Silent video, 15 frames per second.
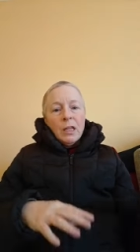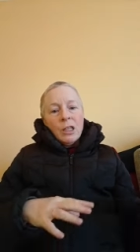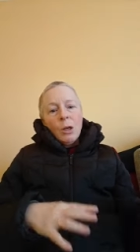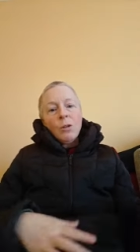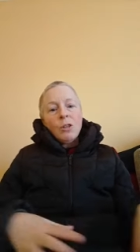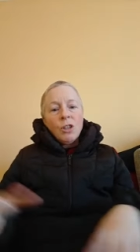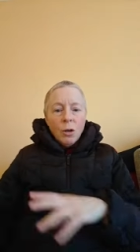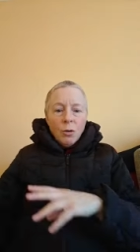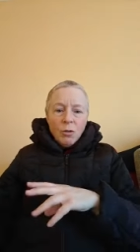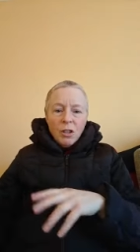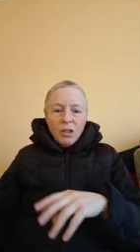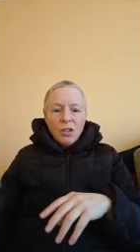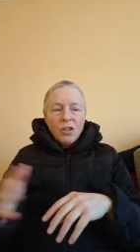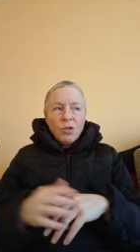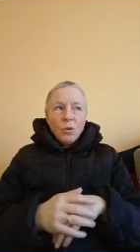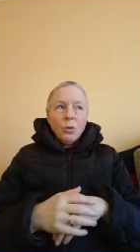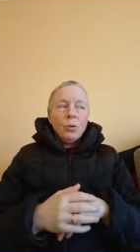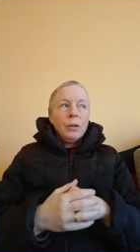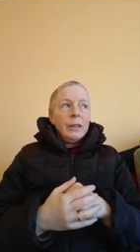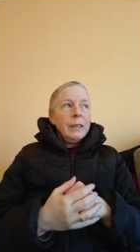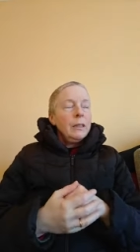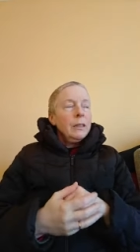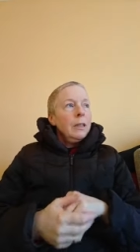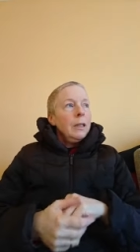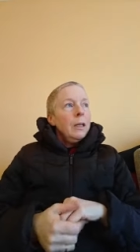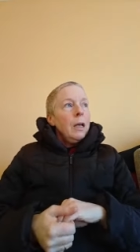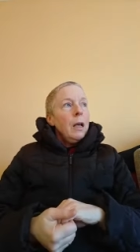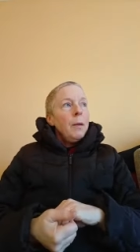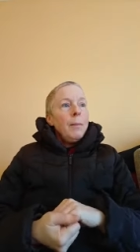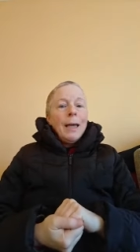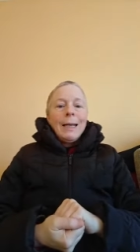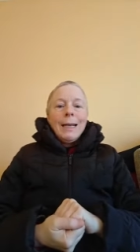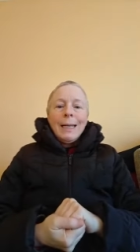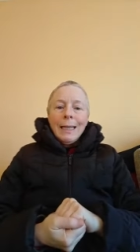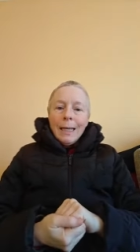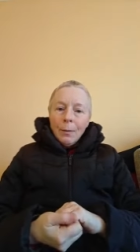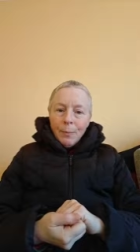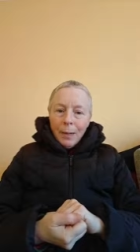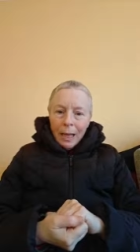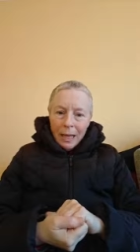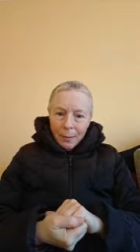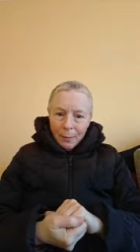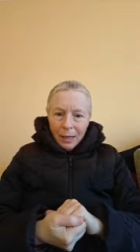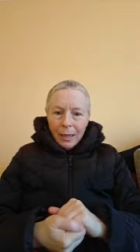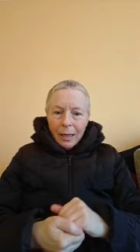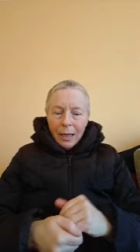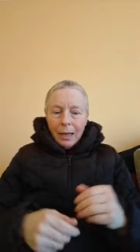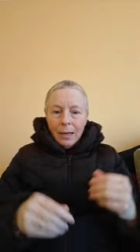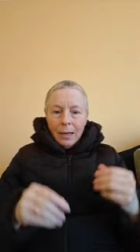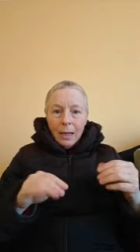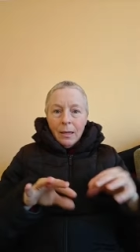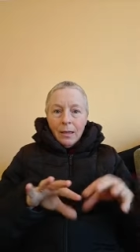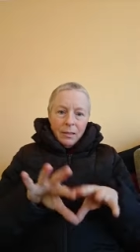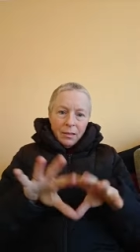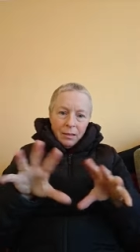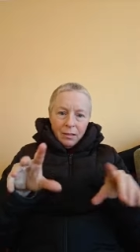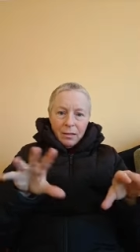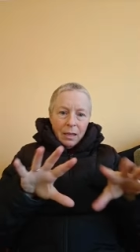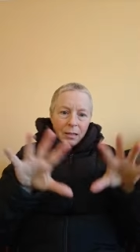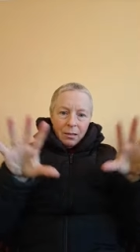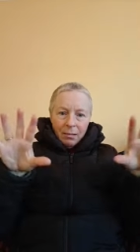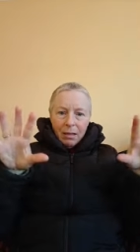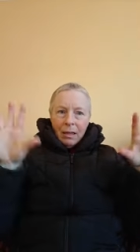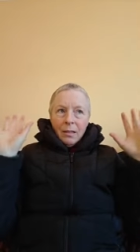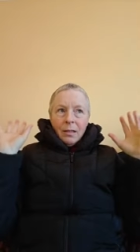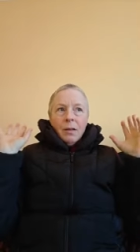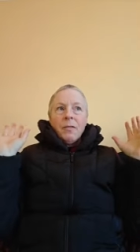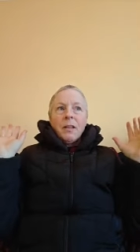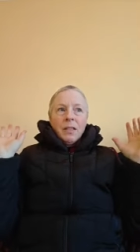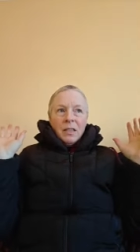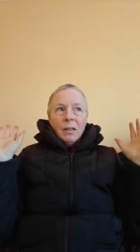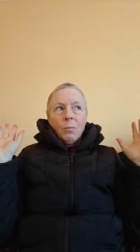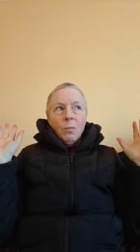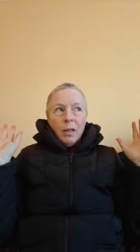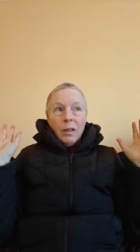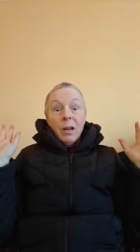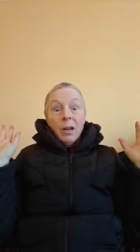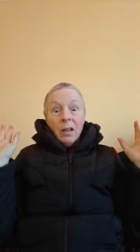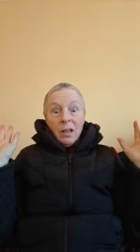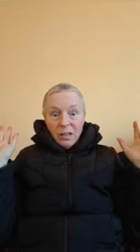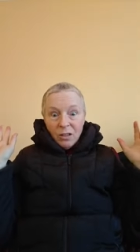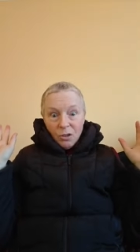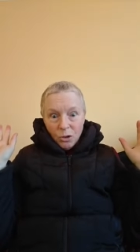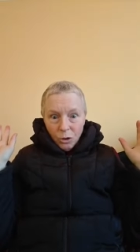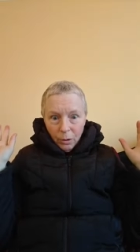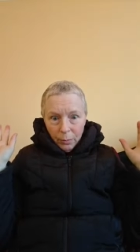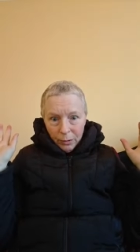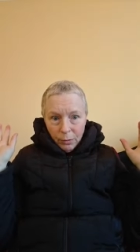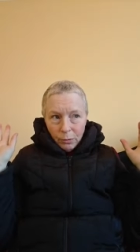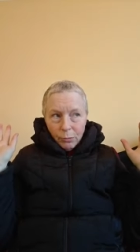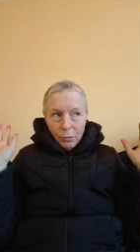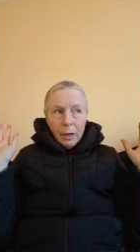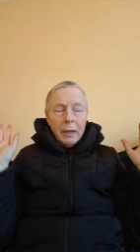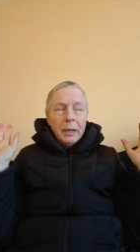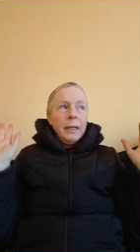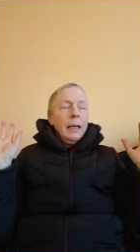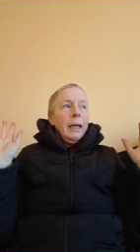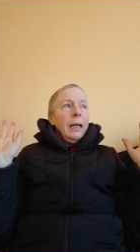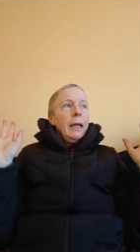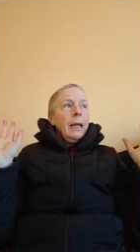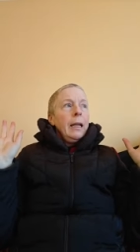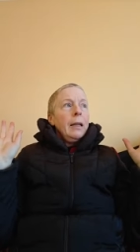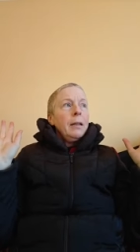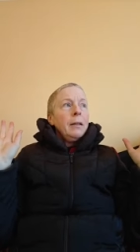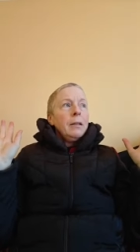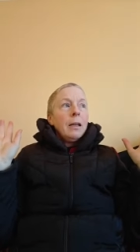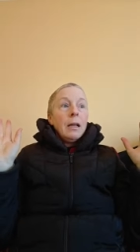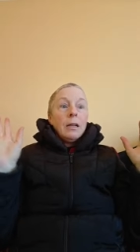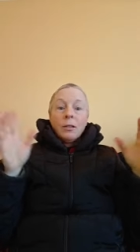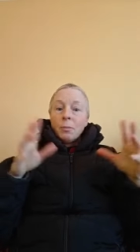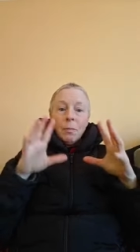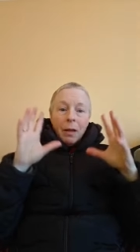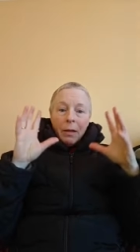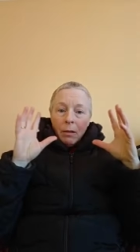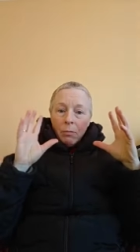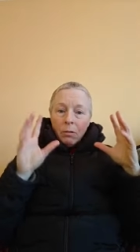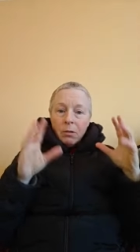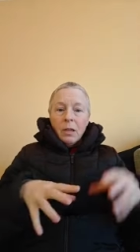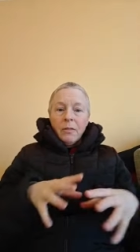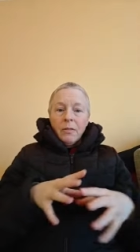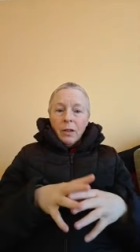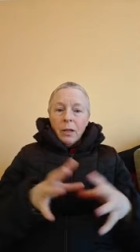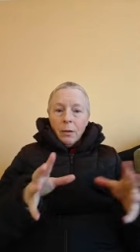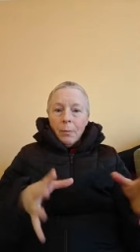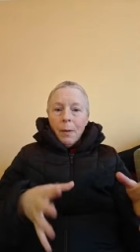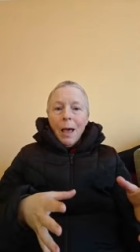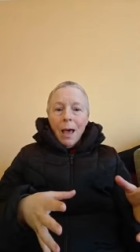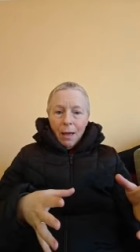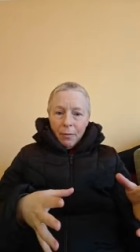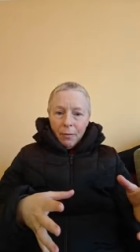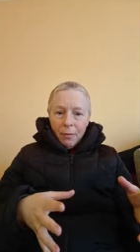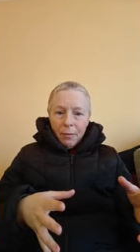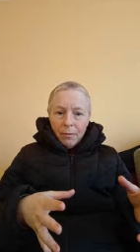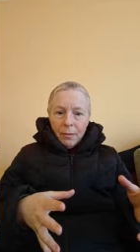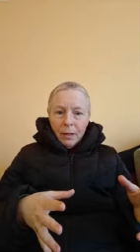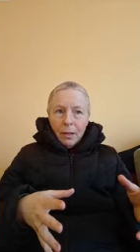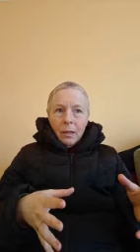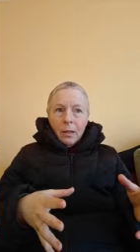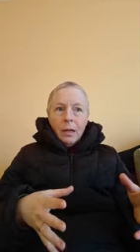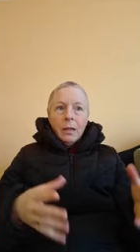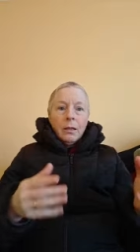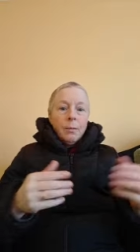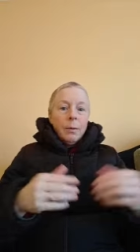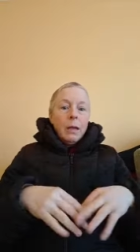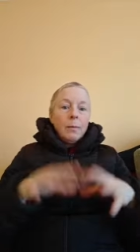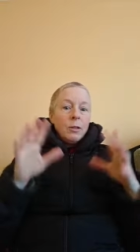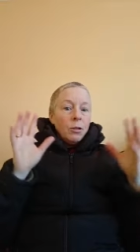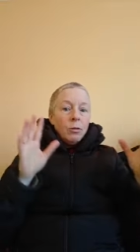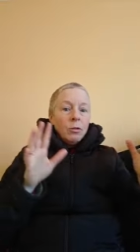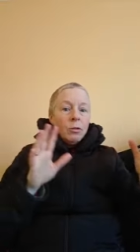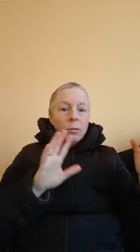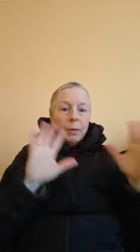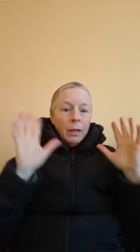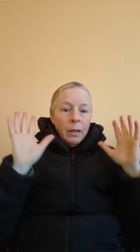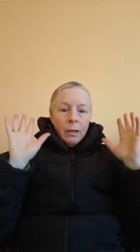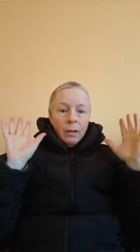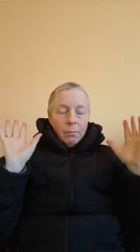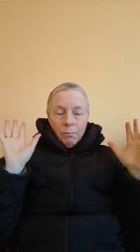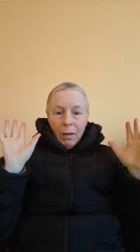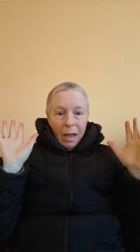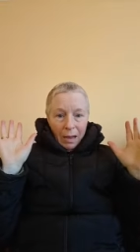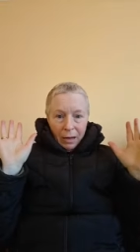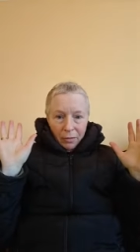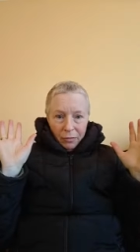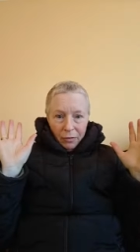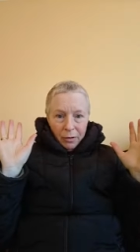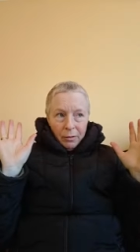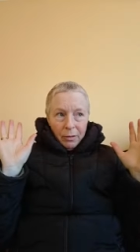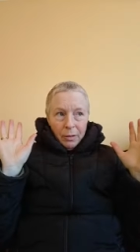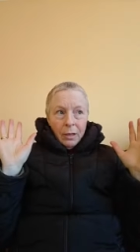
So I told this story about a little baby, and it's living somewhere that isn't tropical, right? And its mother is giving it a bath, and the baby's used to being bathed.